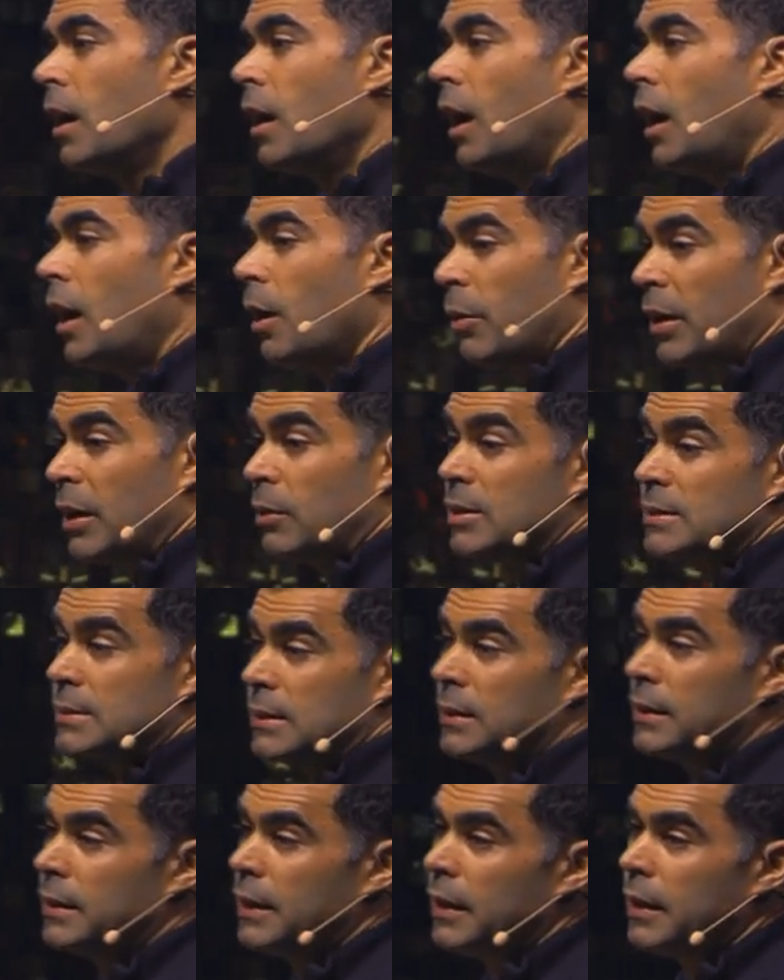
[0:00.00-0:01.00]
Uh, when I was
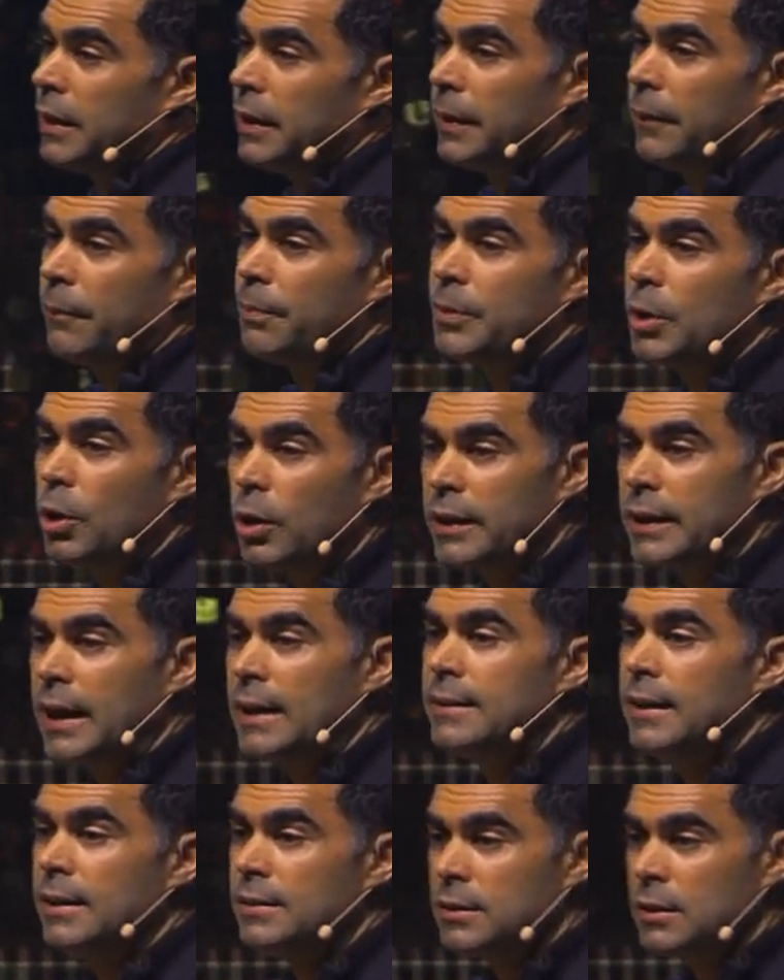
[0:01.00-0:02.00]
in the
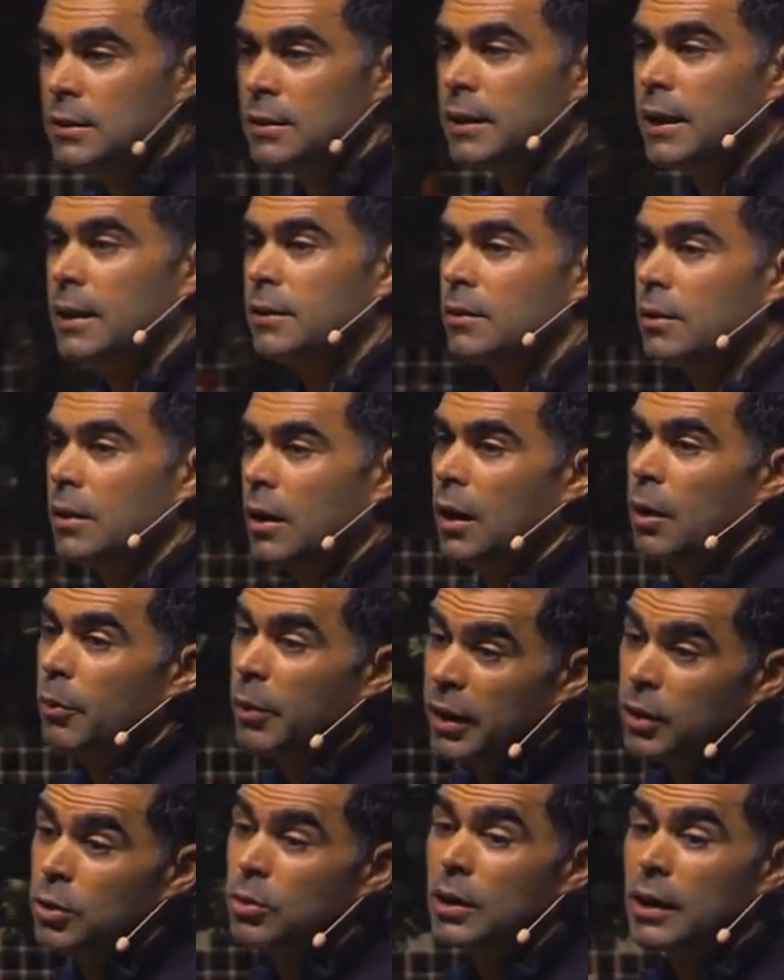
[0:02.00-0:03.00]
organization that, uh,
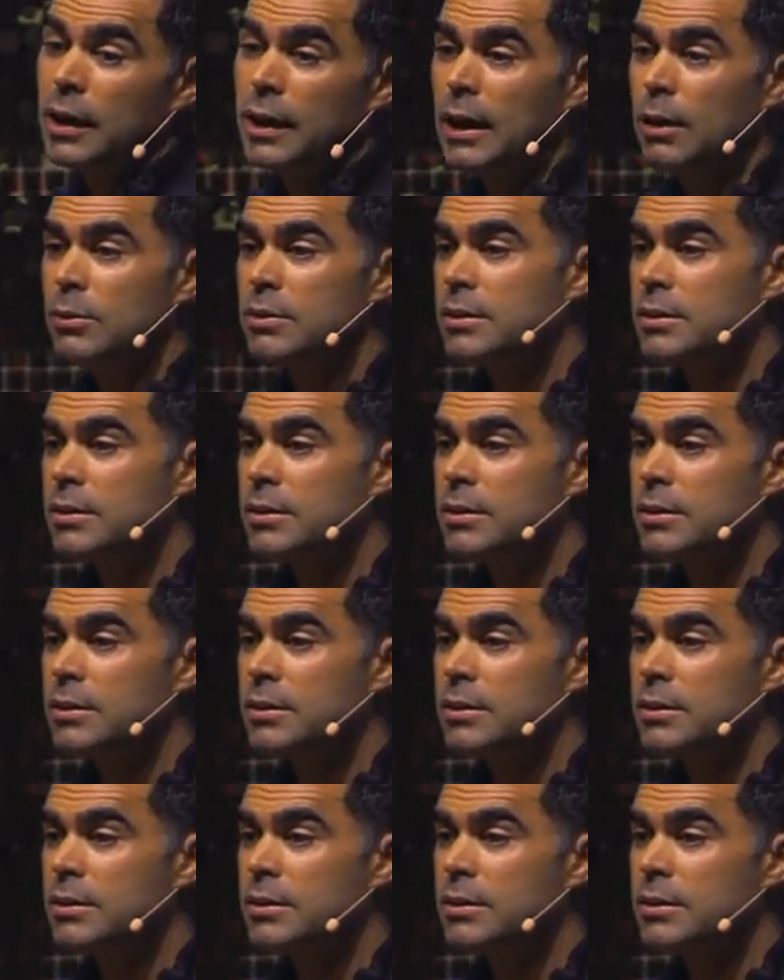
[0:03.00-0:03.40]
where Google Cloud